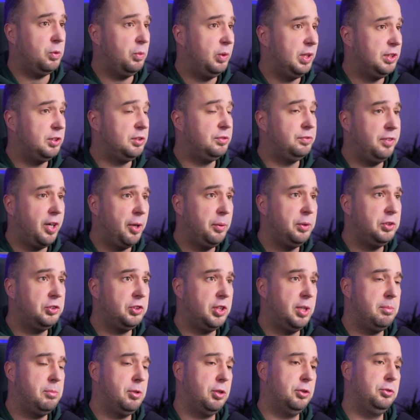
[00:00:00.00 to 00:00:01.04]
which is very
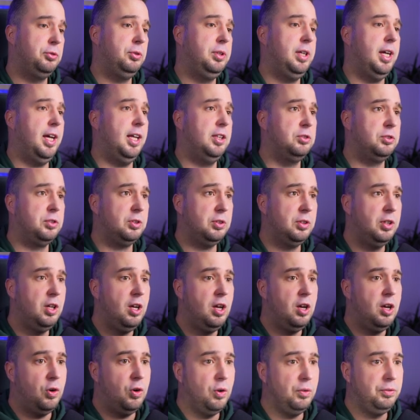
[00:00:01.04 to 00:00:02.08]
similar to the answer
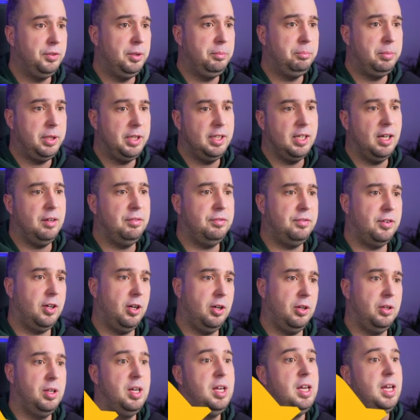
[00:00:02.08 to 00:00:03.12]
of the PDF
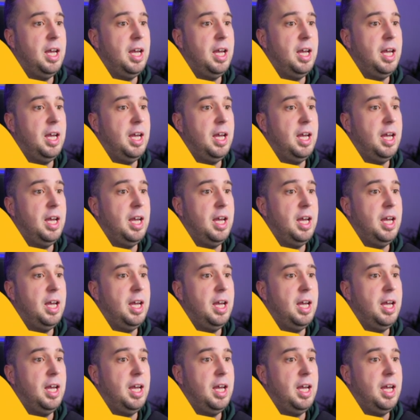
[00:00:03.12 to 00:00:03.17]
file.